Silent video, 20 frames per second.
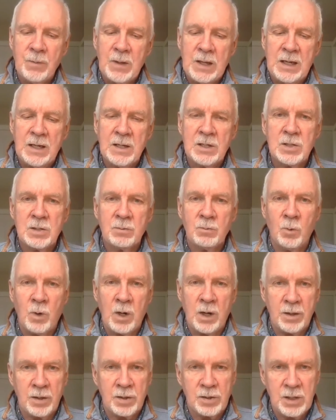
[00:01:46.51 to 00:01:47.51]
is
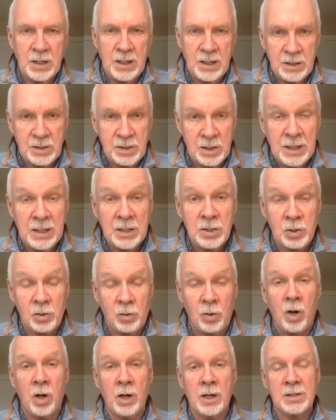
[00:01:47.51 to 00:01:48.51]
it is the
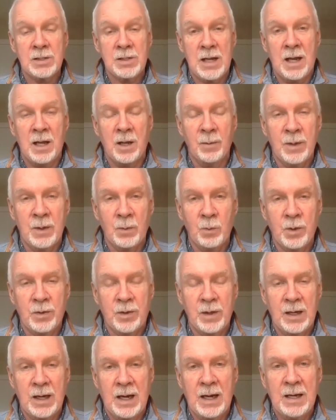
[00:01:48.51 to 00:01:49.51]
strongest element
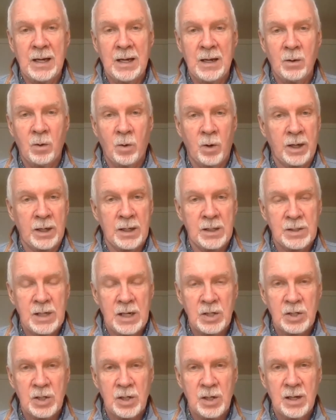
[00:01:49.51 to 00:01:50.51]
within any
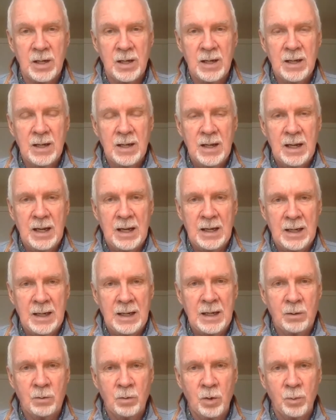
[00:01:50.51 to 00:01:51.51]
organization and
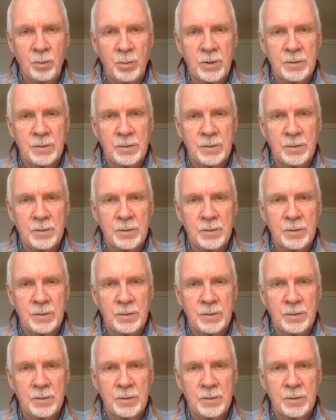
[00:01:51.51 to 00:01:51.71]
any group.